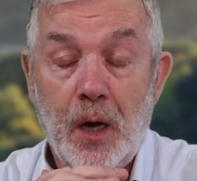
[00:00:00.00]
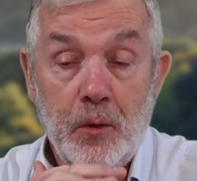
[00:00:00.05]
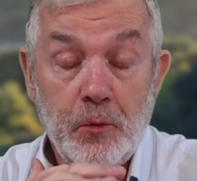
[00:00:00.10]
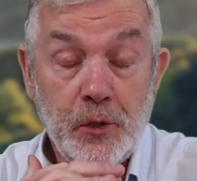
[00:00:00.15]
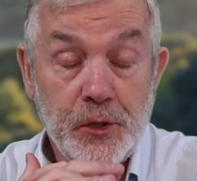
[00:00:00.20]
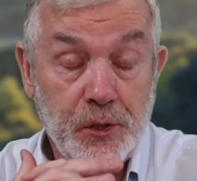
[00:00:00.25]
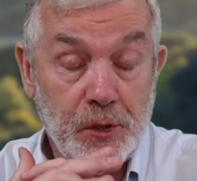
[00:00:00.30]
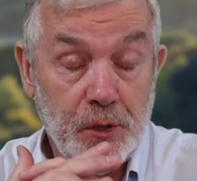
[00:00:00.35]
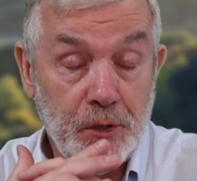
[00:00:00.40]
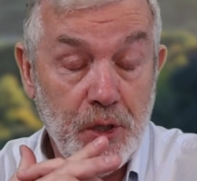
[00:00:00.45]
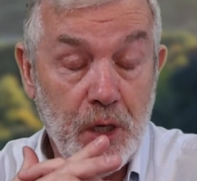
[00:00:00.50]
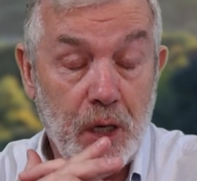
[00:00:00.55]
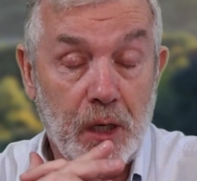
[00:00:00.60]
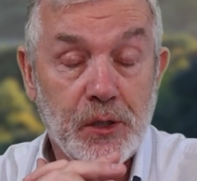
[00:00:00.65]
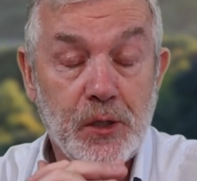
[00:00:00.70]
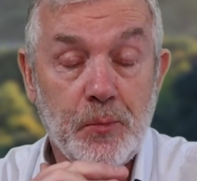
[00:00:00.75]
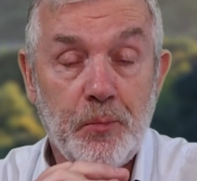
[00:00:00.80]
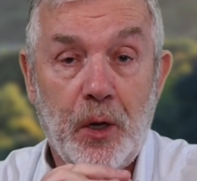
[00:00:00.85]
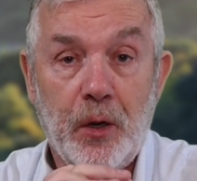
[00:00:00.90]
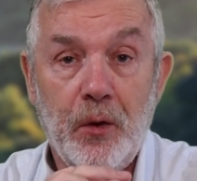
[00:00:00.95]
I would
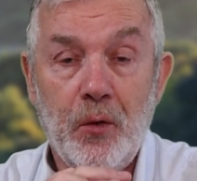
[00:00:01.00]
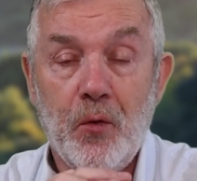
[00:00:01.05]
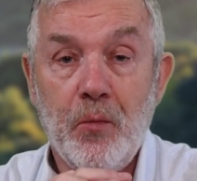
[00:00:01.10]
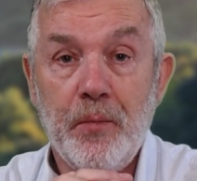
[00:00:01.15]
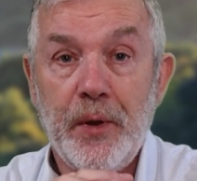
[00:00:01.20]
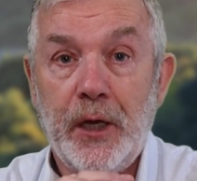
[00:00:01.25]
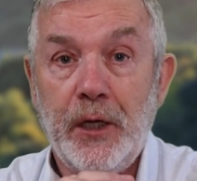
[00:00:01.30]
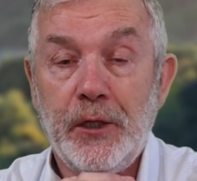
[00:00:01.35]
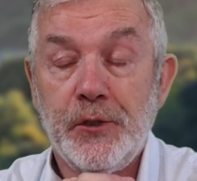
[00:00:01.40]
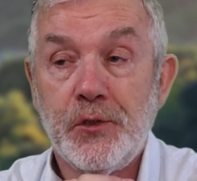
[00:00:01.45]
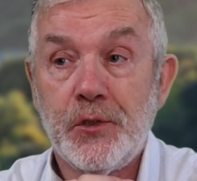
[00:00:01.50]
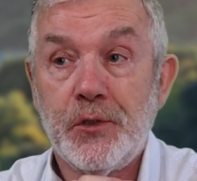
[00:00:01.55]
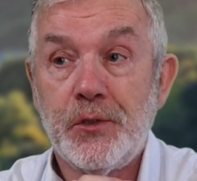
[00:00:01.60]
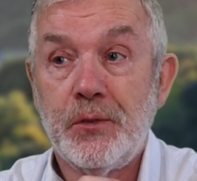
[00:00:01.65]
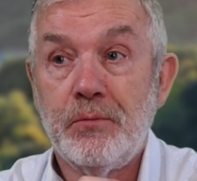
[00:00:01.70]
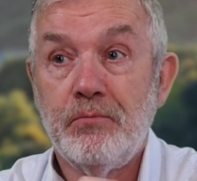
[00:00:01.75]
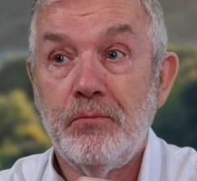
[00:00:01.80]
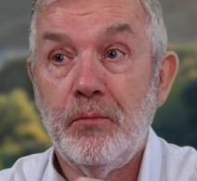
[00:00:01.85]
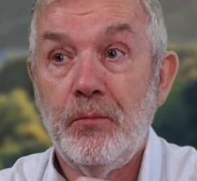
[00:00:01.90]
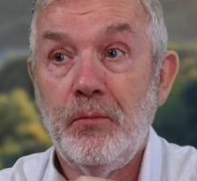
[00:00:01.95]
suggest, by all
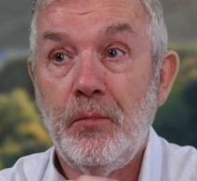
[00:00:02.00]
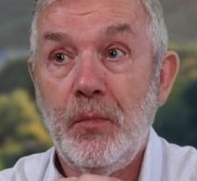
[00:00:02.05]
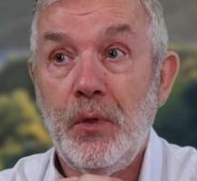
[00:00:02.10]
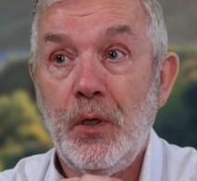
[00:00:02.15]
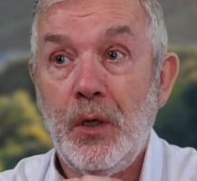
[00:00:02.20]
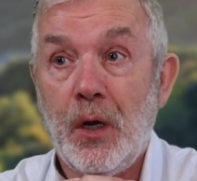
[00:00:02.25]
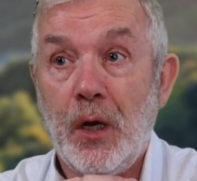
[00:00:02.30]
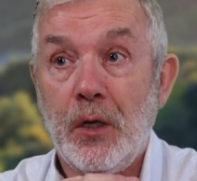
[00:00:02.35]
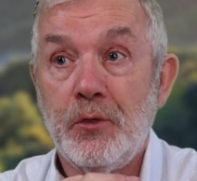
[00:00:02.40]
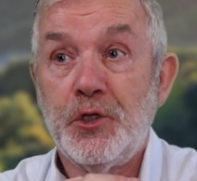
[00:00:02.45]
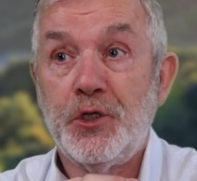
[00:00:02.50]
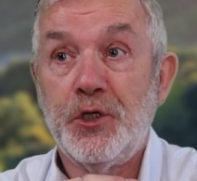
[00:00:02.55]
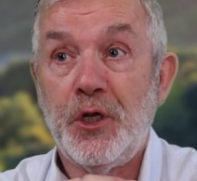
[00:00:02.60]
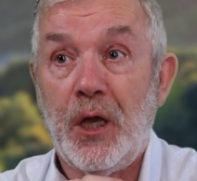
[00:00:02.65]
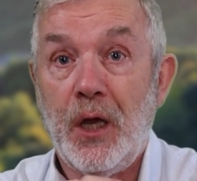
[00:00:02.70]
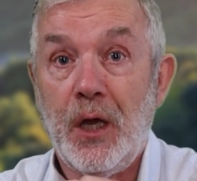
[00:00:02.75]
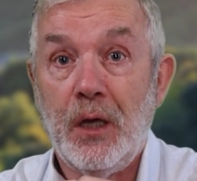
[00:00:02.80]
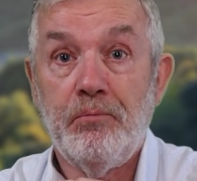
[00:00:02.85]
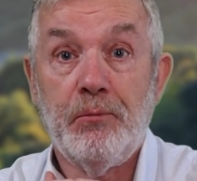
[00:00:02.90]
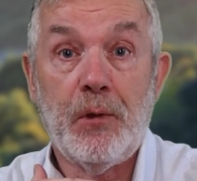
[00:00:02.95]
means, you know,
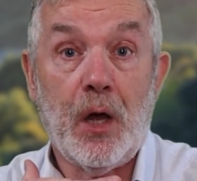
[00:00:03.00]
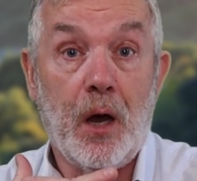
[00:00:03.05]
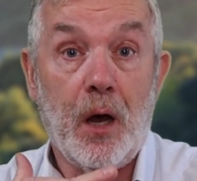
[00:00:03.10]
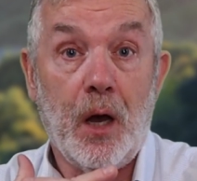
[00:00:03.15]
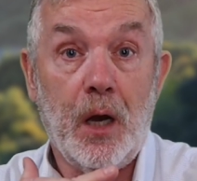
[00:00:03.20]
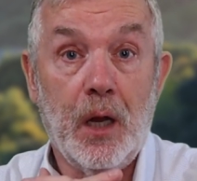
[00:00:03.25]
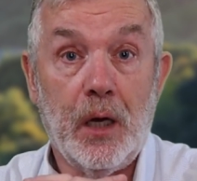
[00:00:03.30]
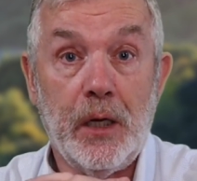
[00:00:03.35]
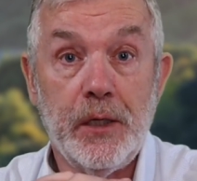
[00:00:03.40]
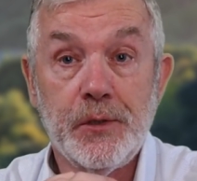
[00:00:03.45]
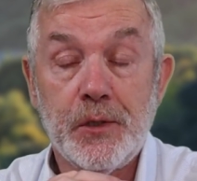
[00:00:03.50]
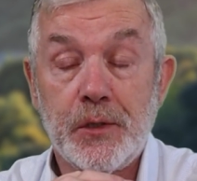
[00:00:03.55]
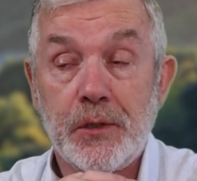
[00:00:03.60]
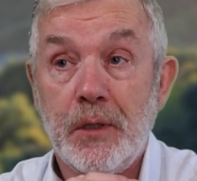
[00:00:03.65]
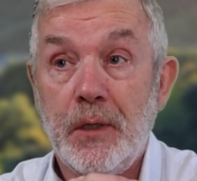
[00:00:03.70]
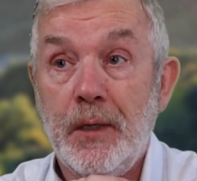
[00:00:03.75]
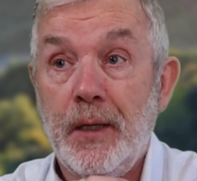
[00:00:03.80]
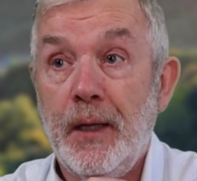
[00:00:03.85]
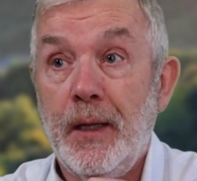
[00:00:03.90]
share the highlights,